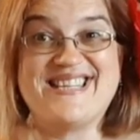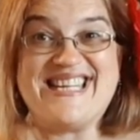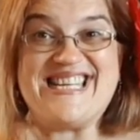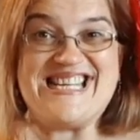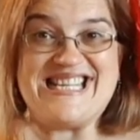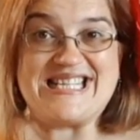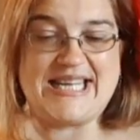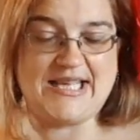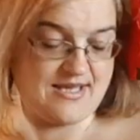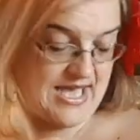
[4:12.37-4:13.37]
ease
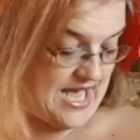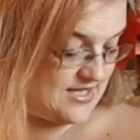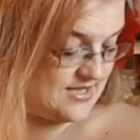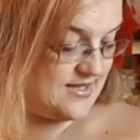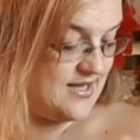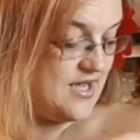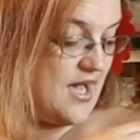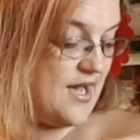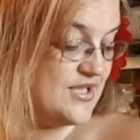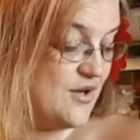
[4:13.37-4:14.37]
in that.
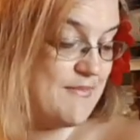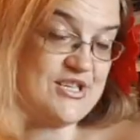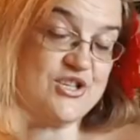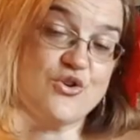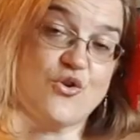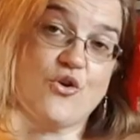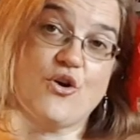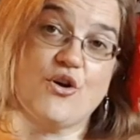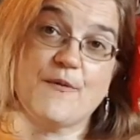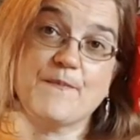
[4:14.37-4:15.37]
So measure your